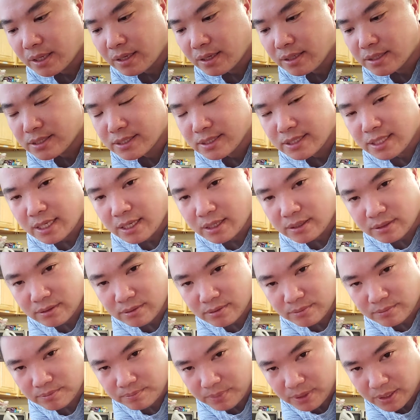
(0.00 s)
It's not
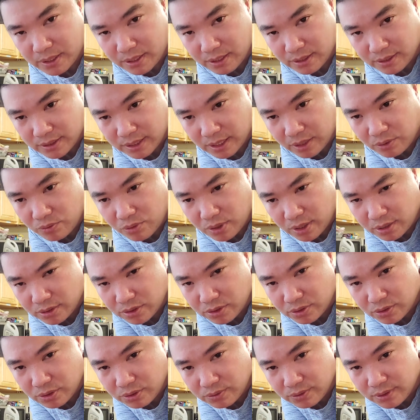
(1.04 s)
because I wanted
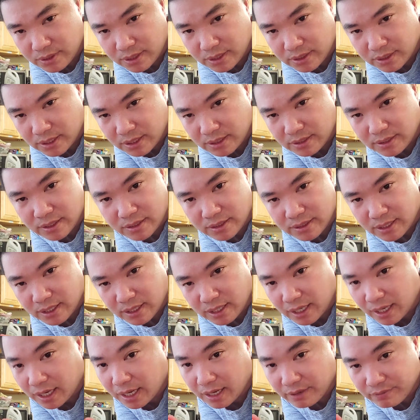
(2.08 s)
to use this, it's just that
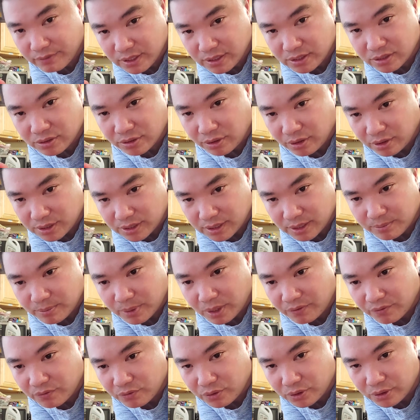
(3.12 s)
I have this sauce in
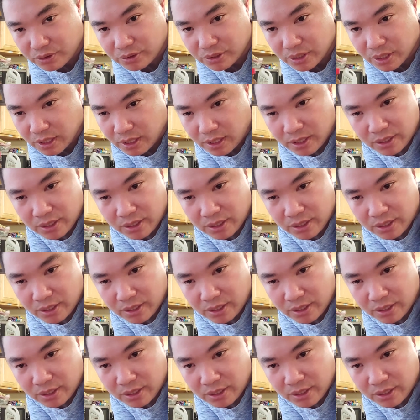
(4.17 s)
my fridge.